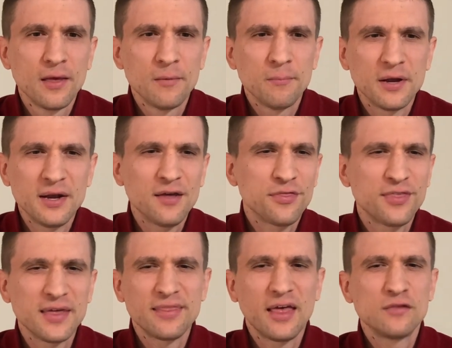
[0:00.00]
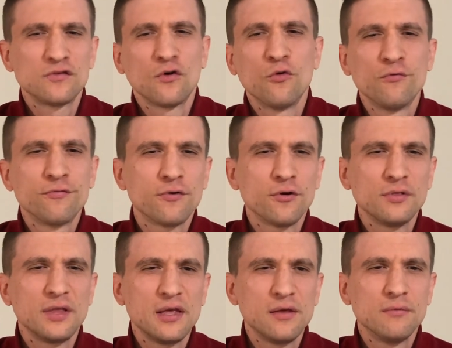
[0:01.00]
but nothing that's
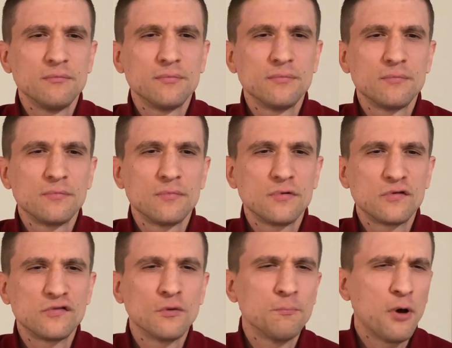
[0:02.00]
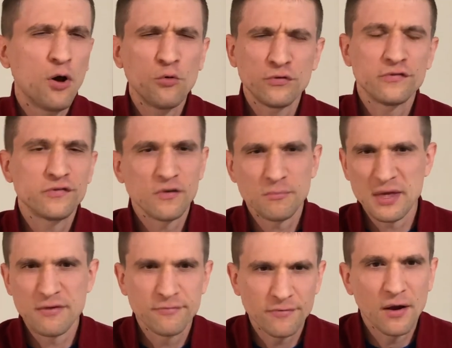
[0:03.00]
overtly supposed to be
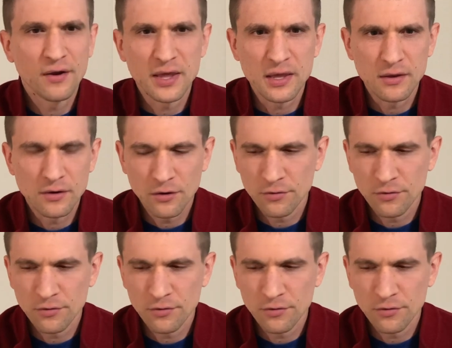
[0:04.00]
funny.